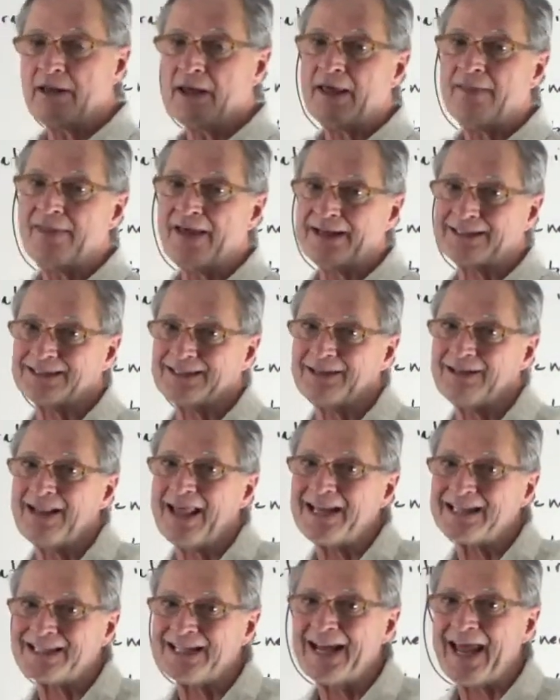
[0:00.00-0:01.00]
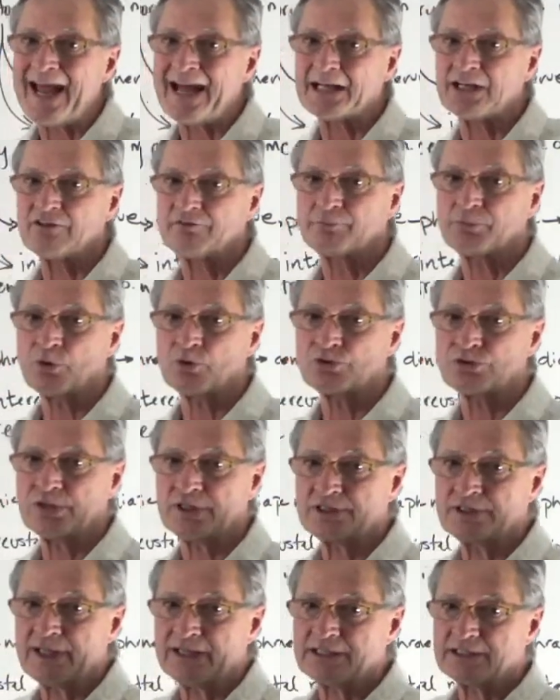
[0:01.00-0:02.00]
and that's an active
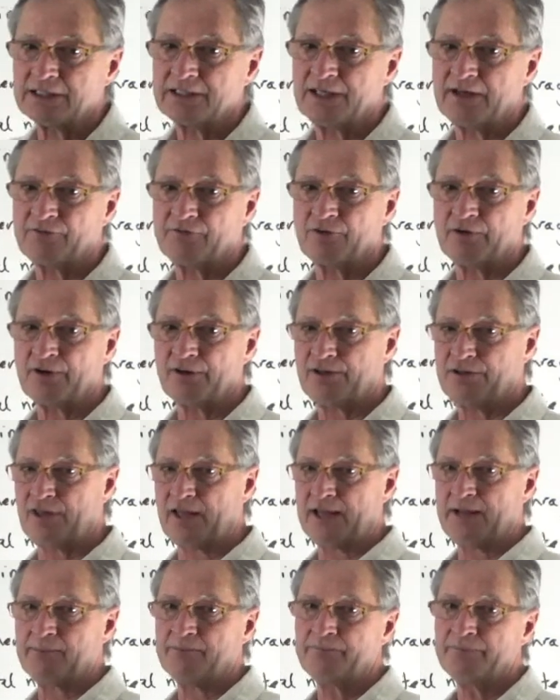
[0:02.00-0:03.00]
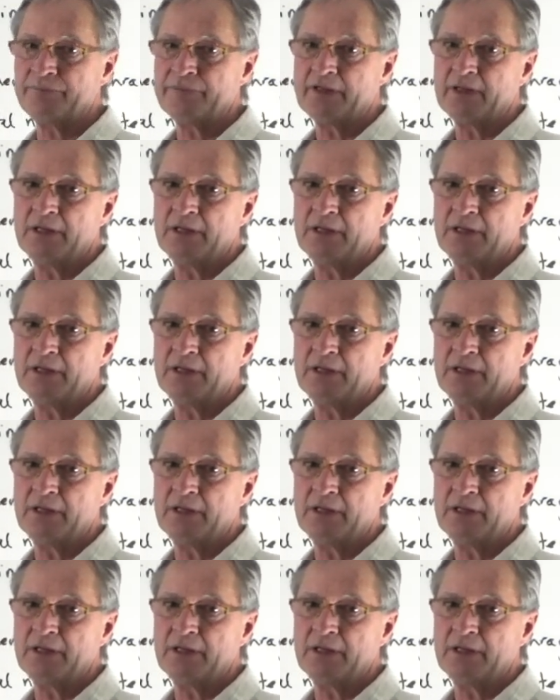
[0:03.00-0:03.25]
process. That's a different thing.